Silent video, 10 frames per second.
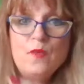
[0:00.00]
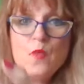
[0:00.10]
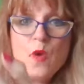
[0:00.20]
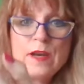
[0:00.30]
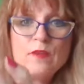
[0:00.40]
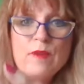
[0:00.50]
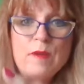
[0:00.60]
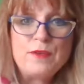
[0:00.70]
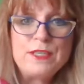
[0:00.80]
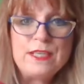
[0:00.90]
the water
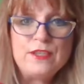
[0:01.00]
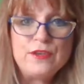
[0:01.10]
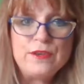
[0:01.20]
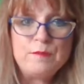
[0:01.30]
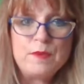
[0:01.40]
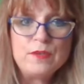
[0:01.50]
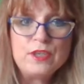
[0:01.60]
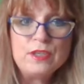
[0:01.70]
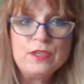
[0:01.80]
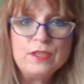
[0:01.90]
represents your
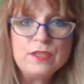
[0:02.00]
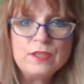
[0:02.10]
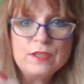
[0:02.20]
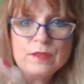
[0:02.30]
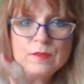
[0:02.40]
emotions